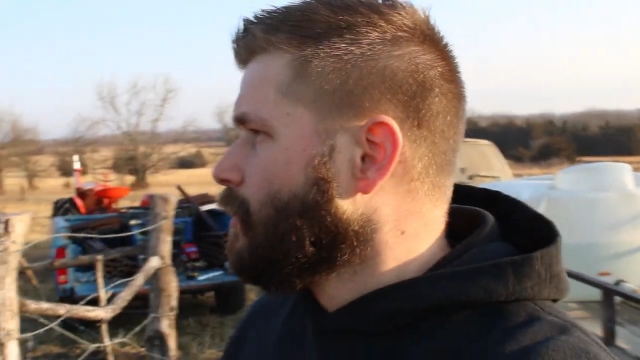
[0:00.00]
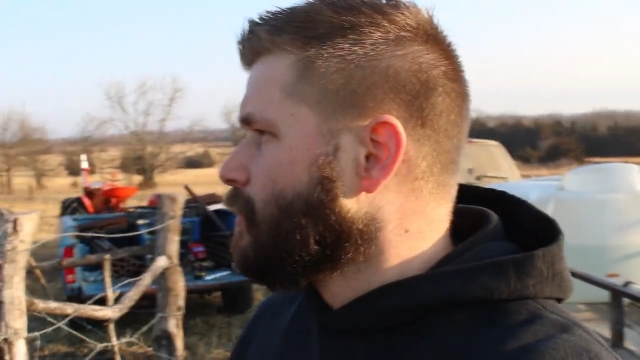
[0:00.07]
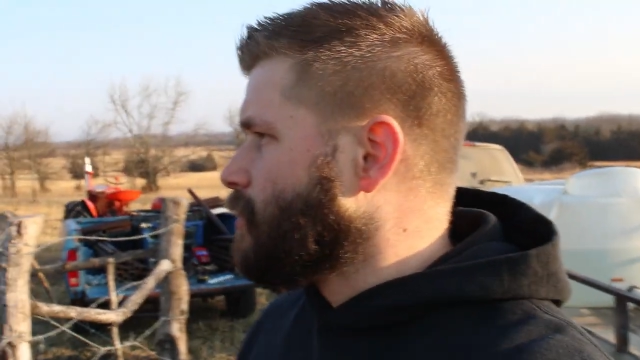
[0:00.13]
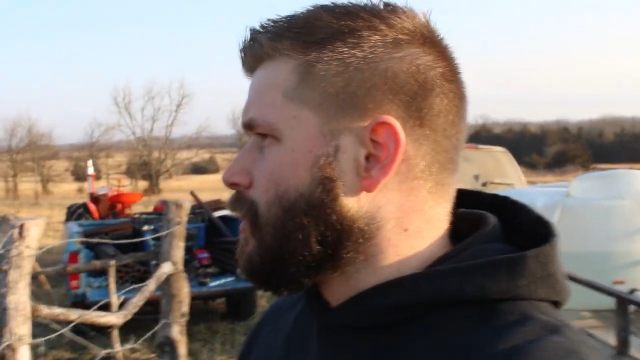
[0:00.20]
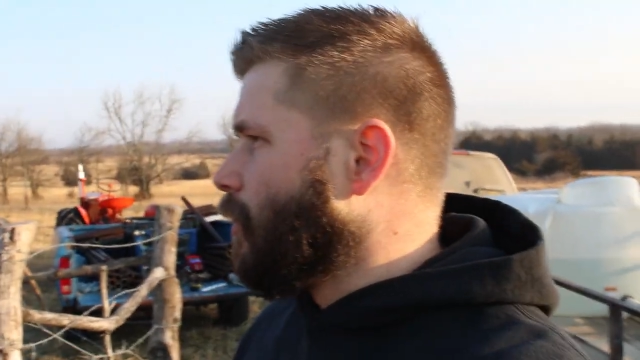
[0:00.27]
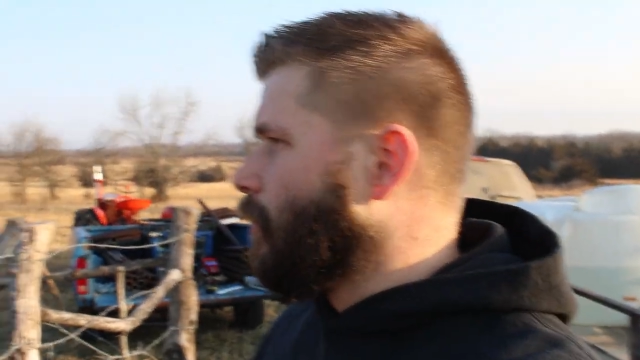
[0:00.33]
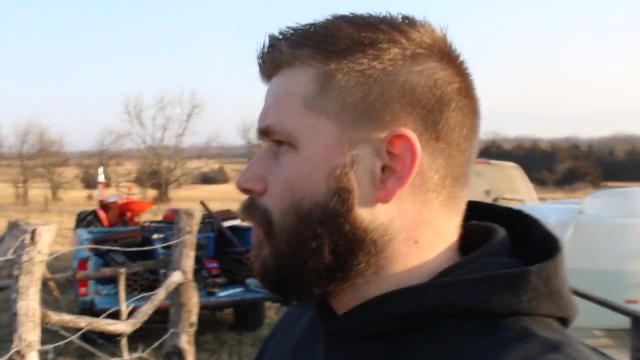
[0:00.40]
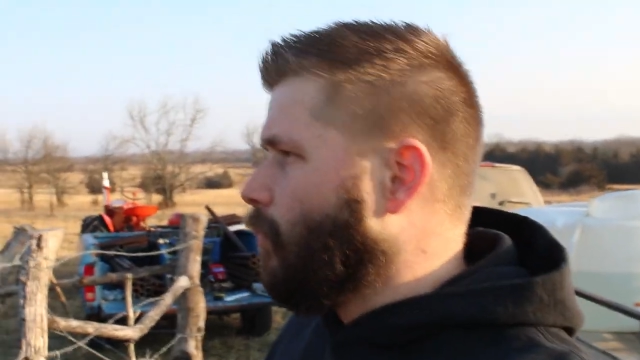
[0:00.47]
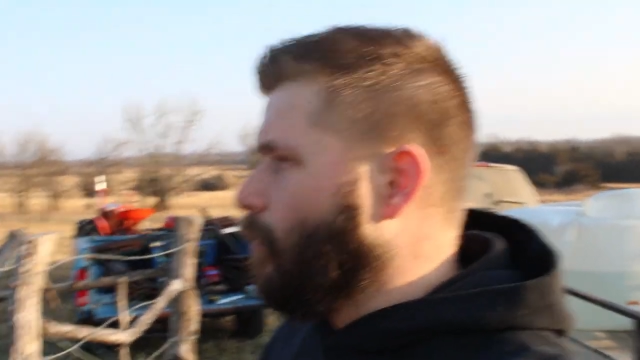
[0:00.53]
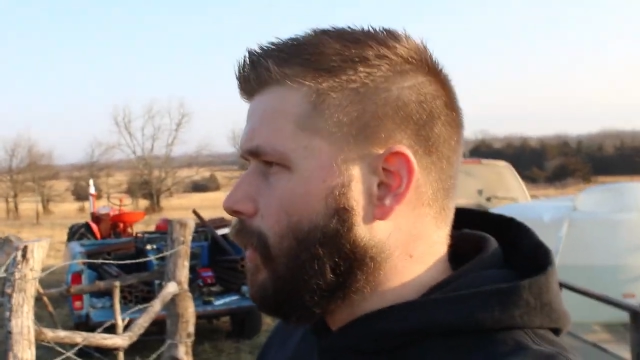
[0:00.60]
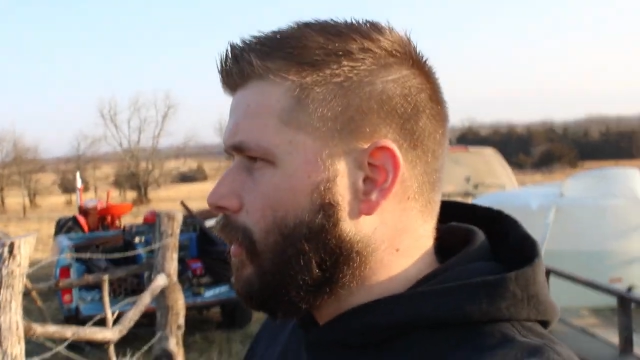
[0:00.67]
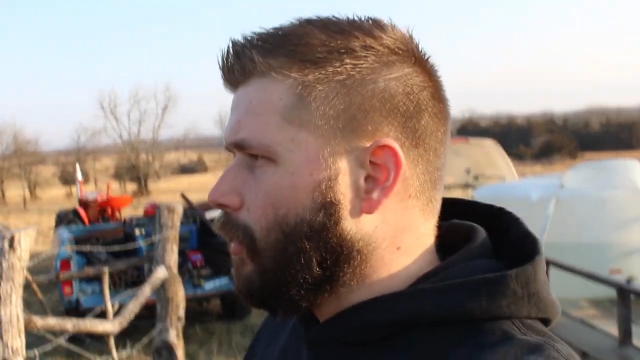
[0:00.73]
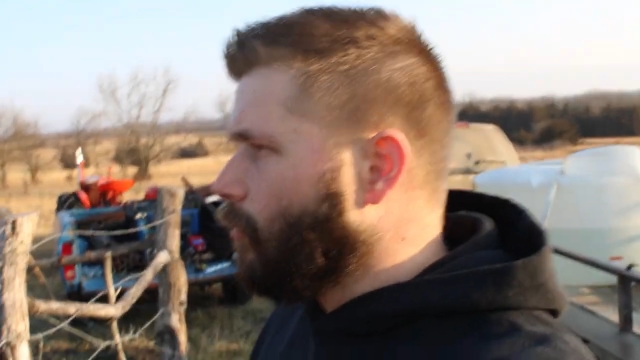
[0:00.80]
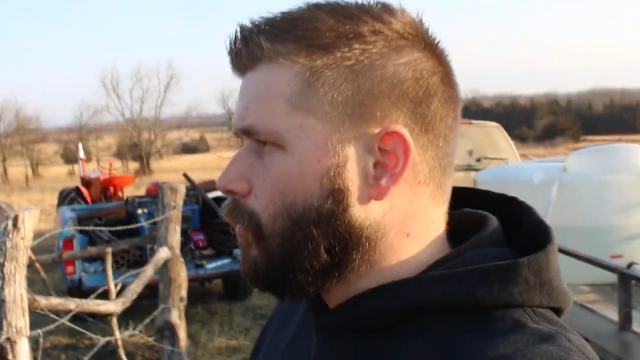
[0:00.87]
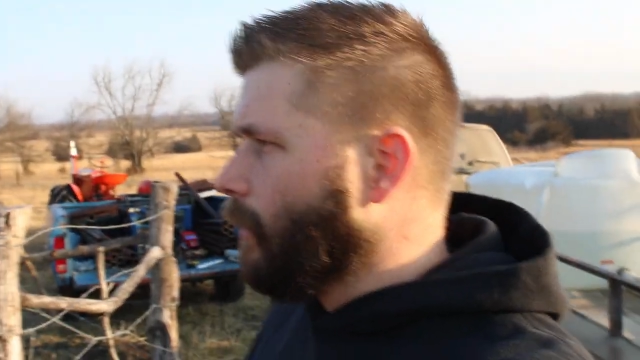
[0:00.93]
so
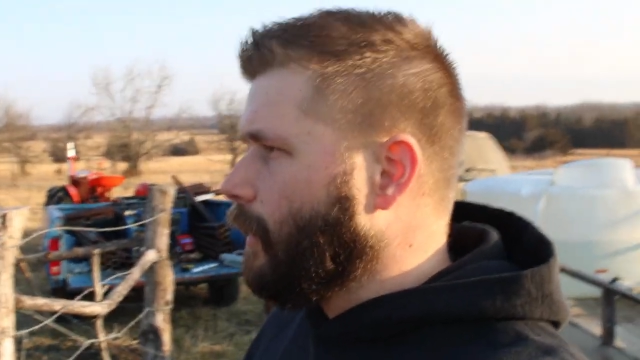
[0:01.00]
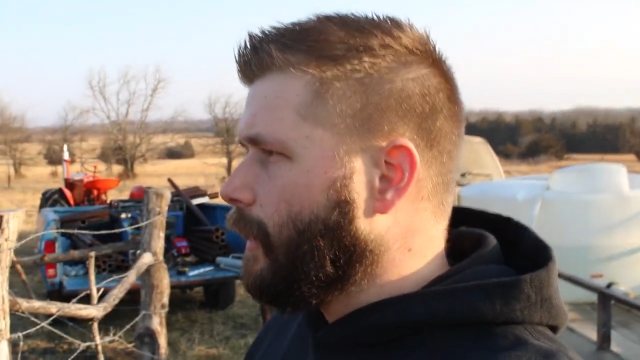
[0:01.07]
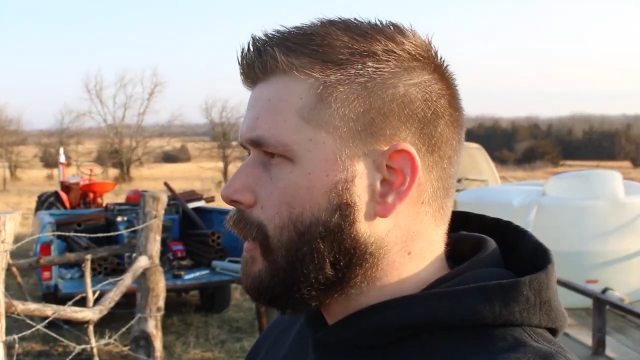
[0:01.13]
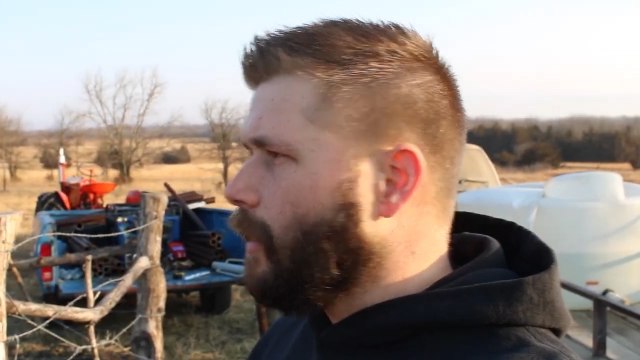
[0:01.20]
we're really